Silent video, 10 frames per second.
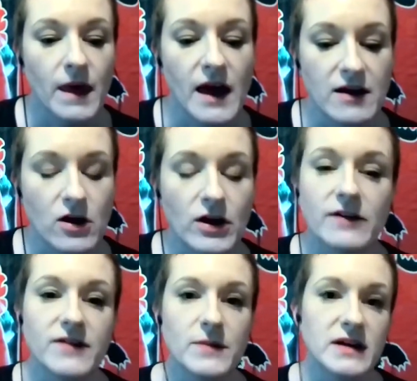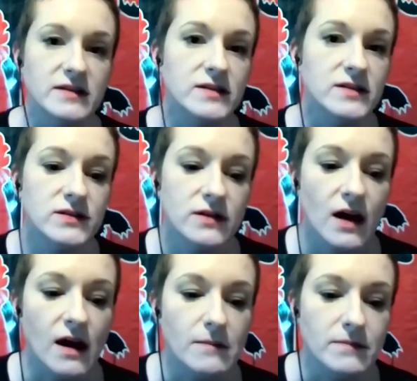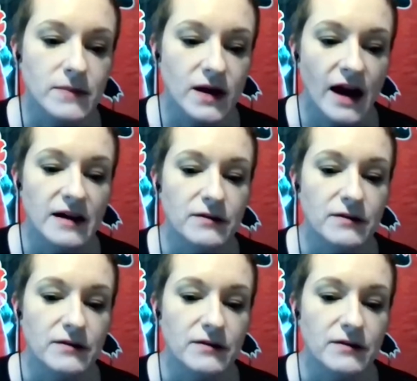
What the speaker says: anarcha-feminist kind